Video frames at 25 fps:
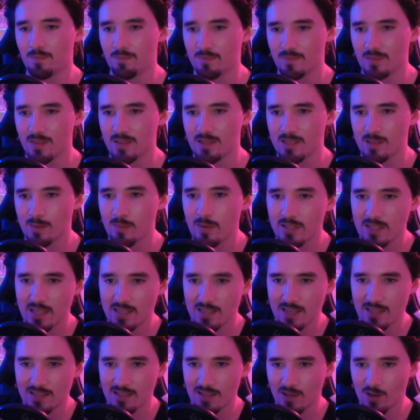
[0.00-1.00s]
Somebody says,
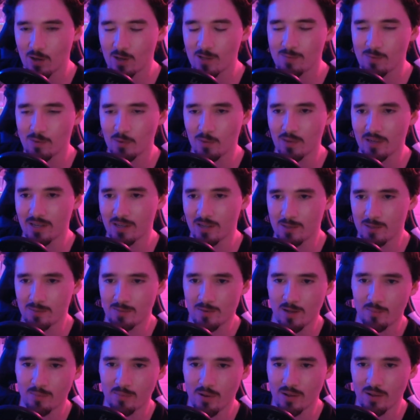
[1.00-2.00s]
is the Cosmonaut in
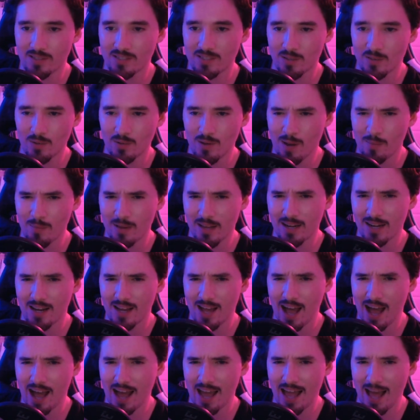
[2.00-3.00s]
Cosmonaut Part 2? I mean,
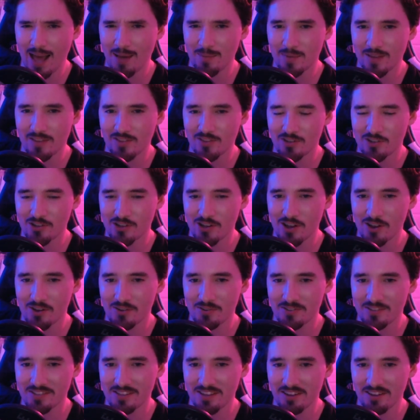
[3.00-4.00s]
I am in the show, so